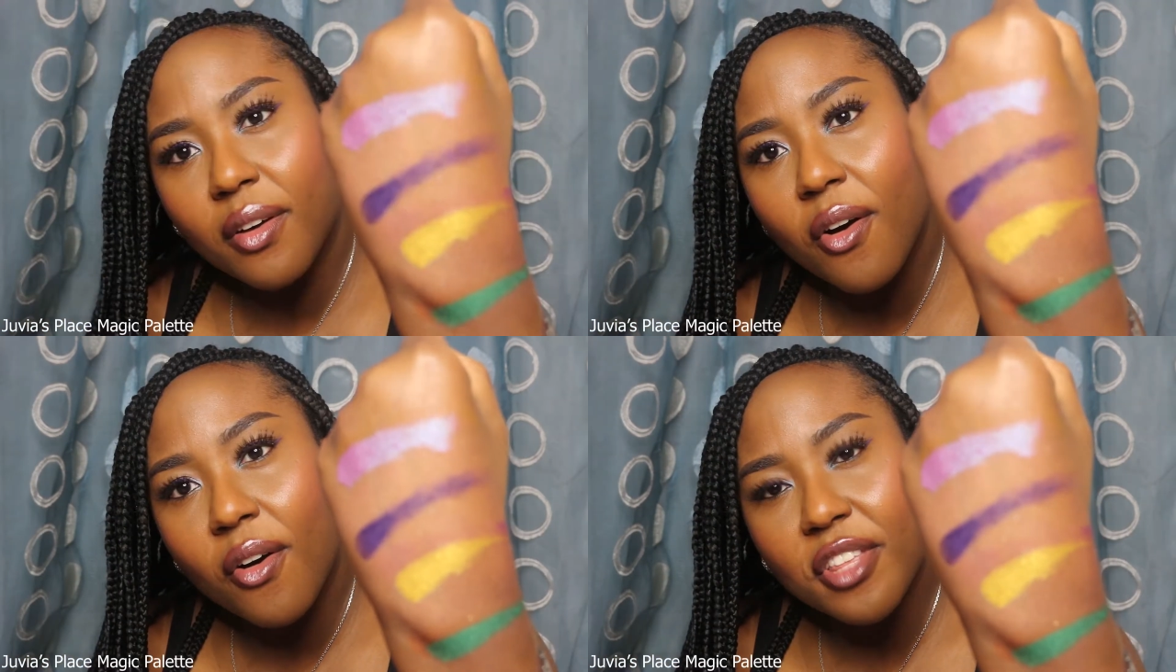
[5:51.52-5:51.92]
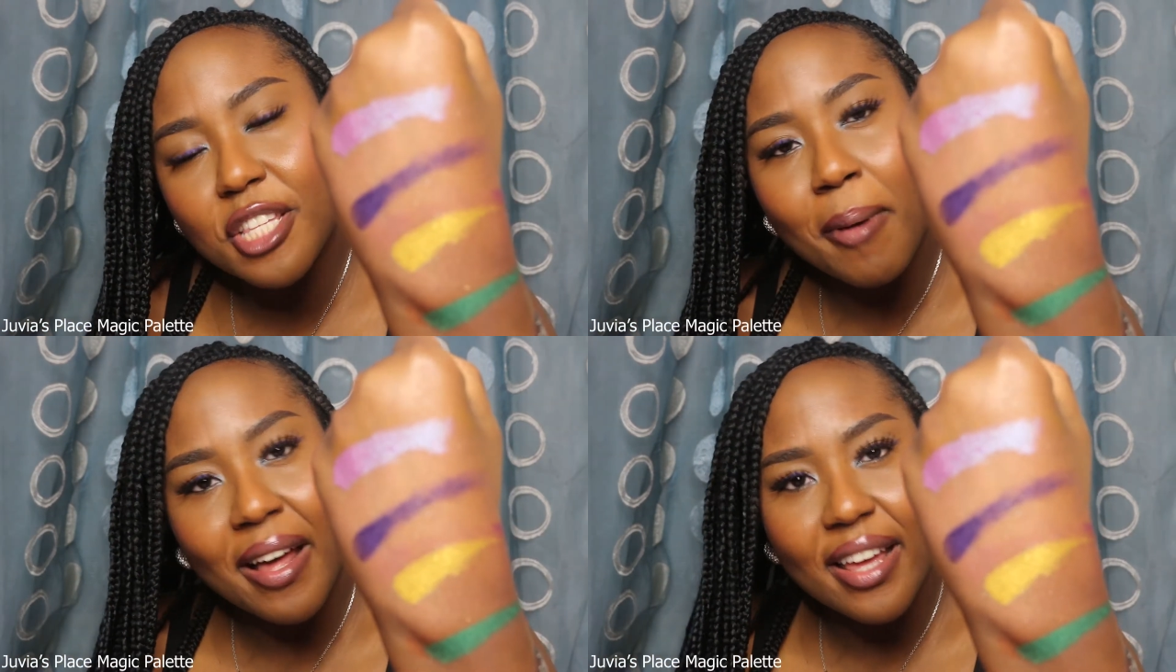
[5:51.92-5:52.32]
Oh,
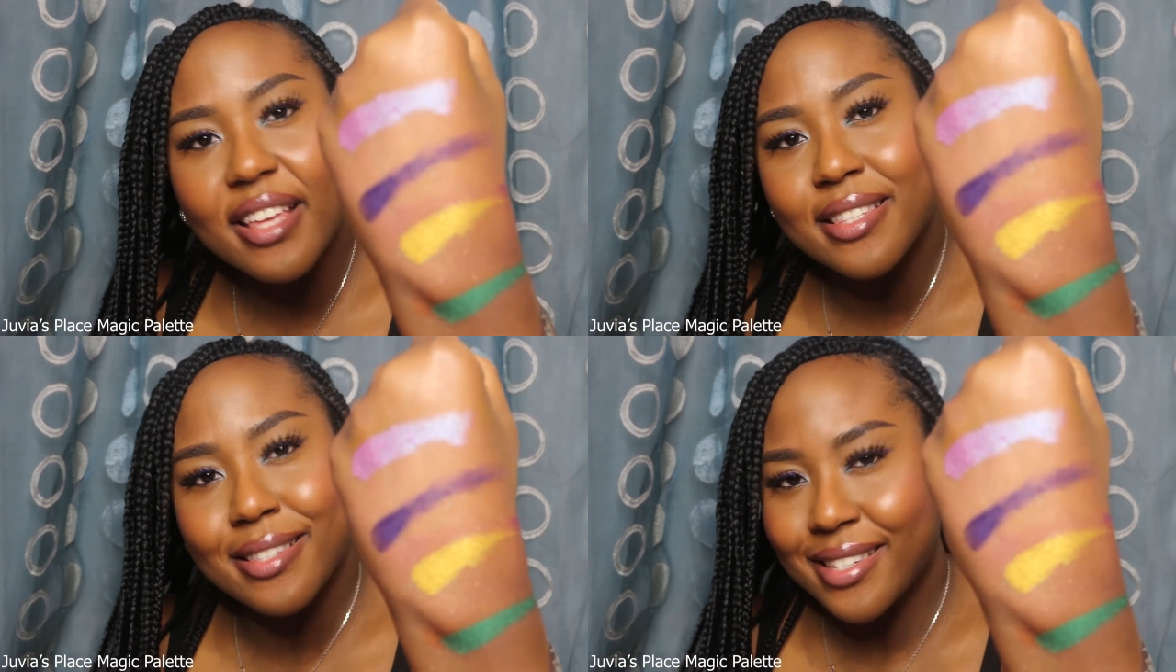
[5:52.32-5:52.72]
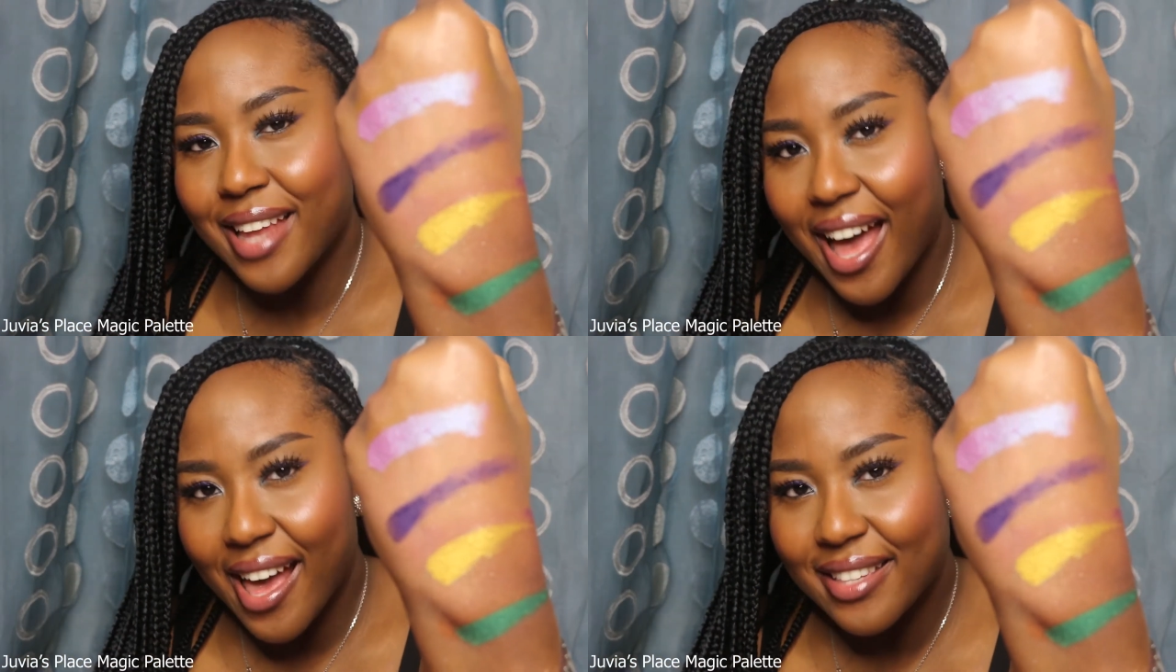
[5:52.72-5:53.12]
this palette is
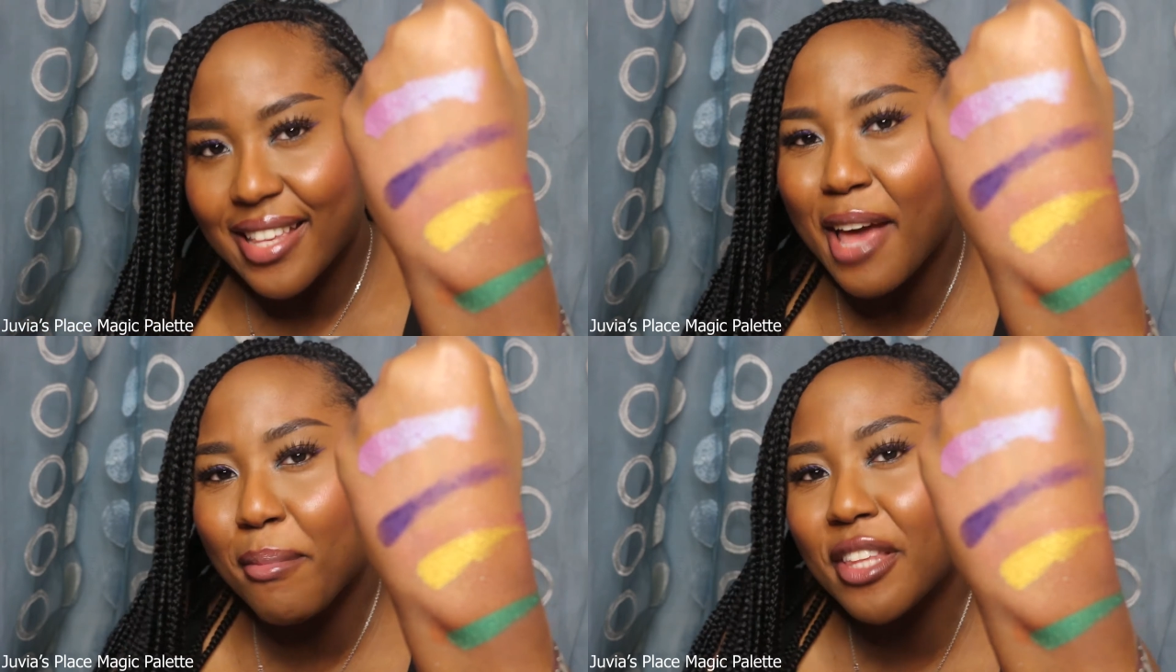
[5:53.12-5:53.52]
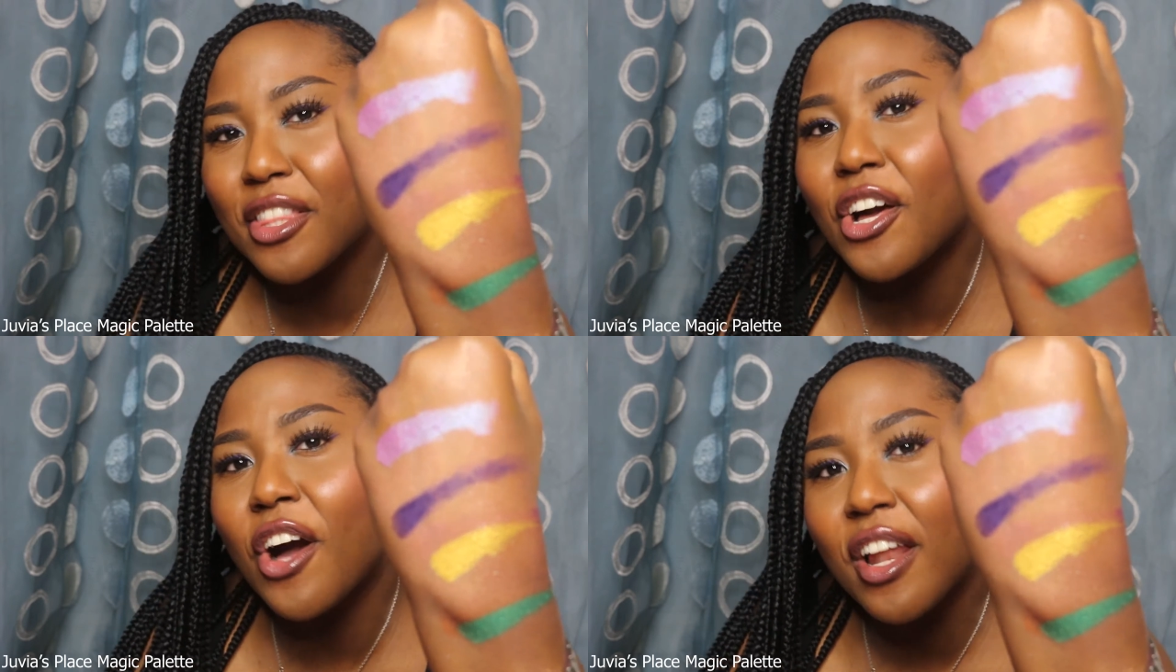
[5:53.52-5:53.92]
nice. I mean,
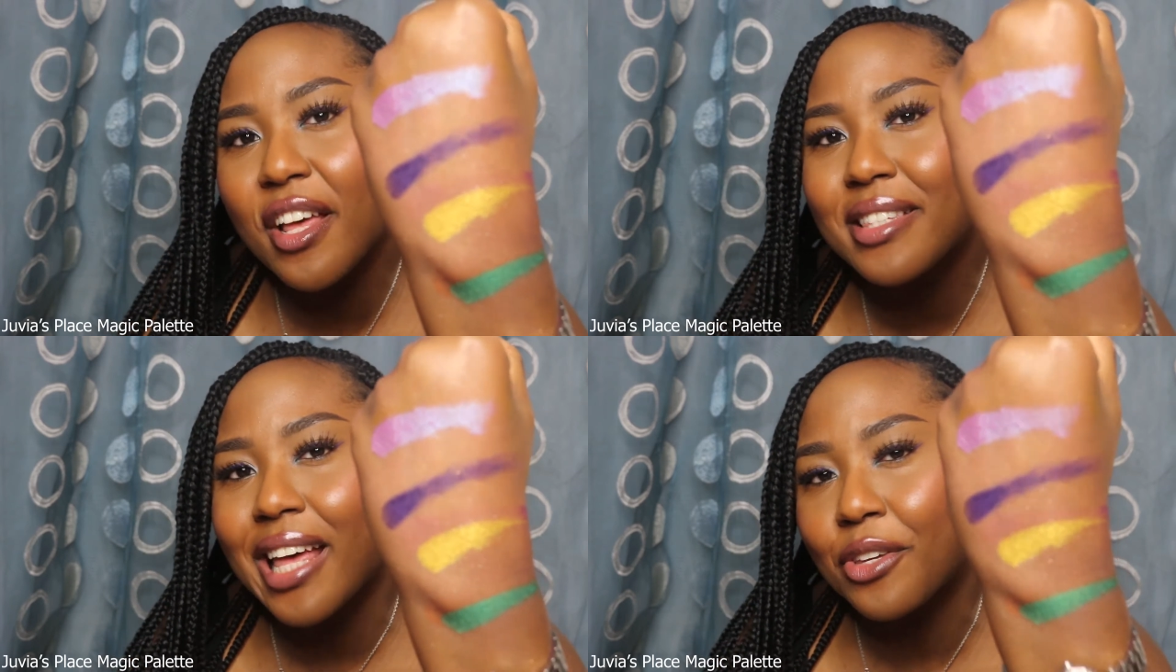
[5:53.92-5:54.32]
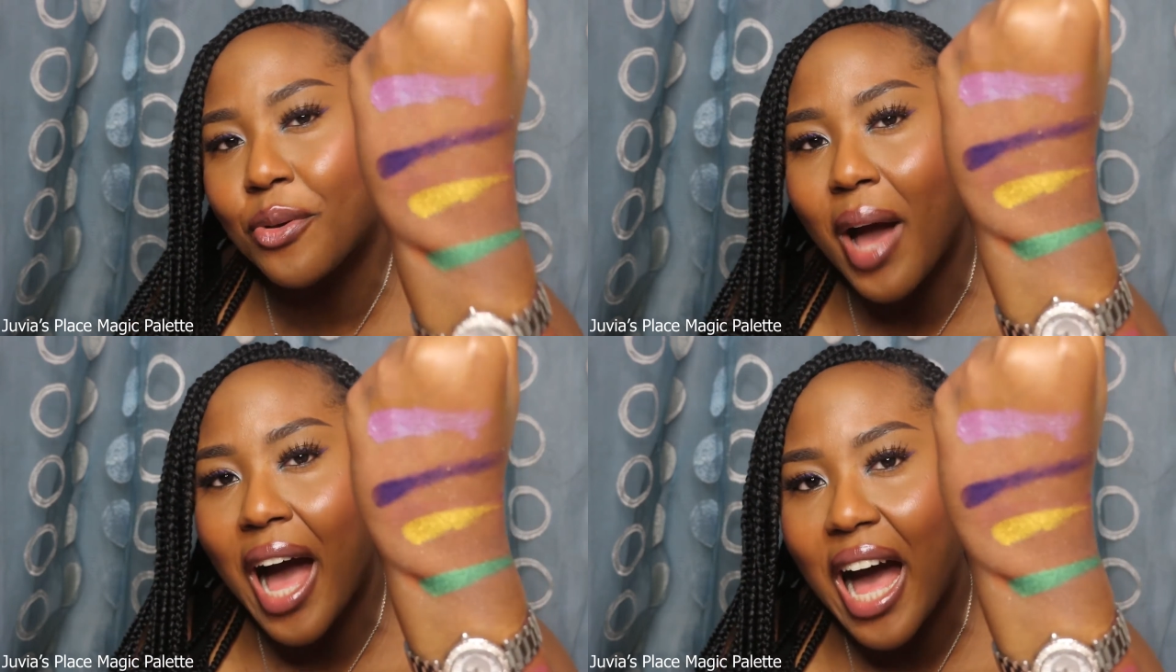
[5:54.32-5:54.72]
the colors that you
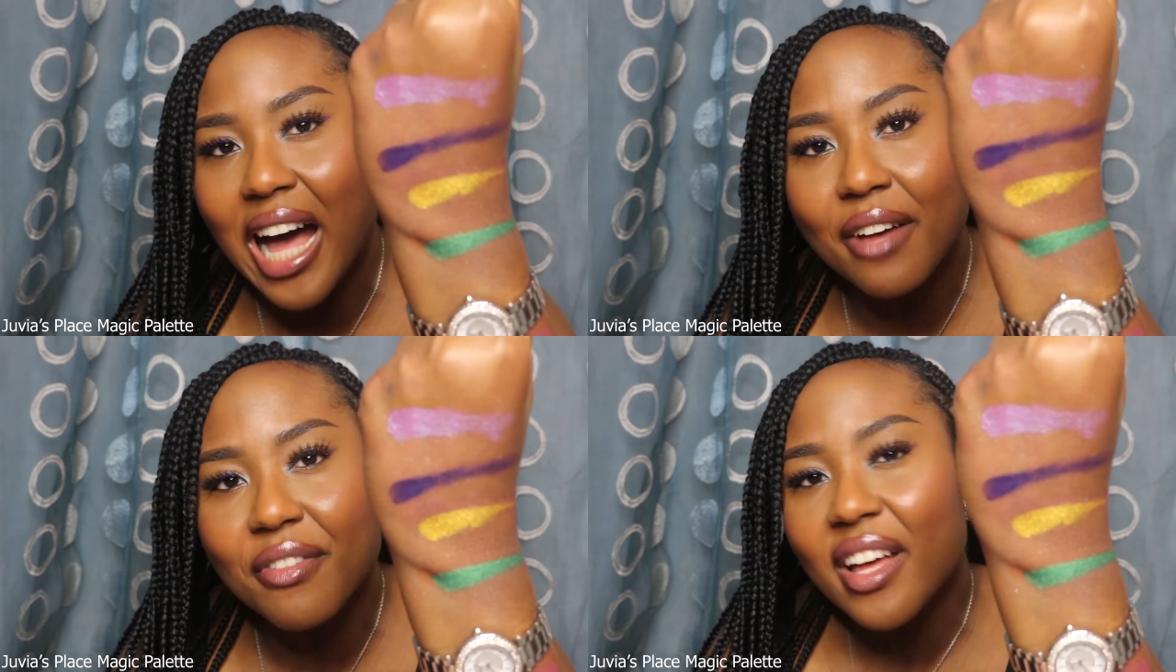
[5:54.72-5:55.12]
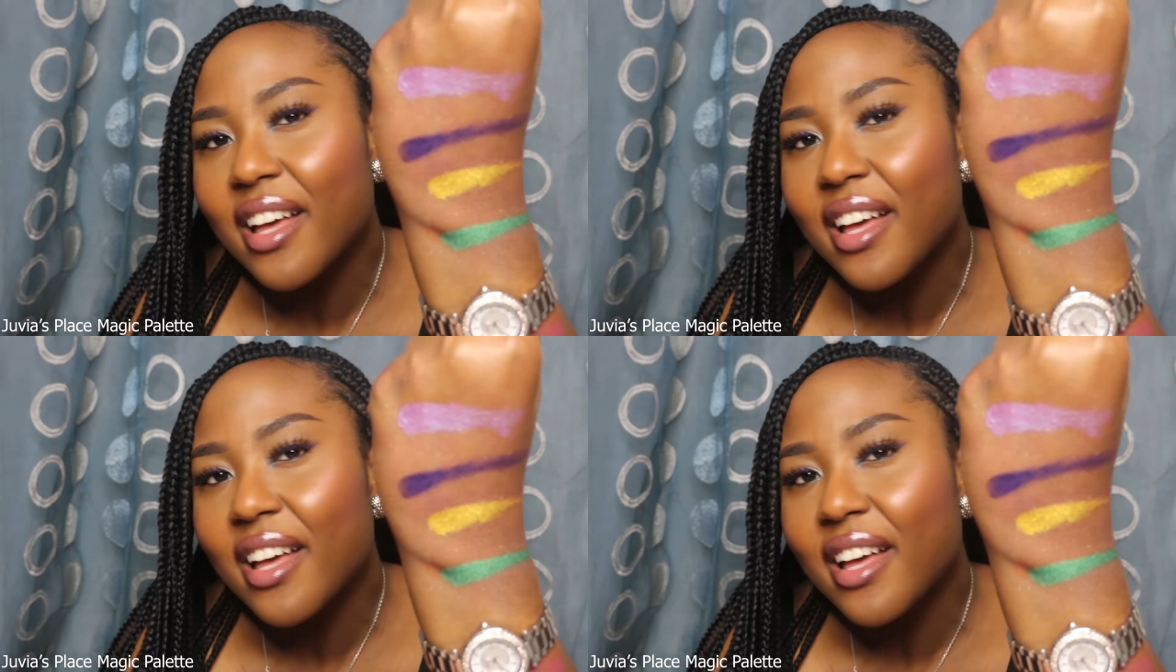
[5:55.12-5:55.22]
have,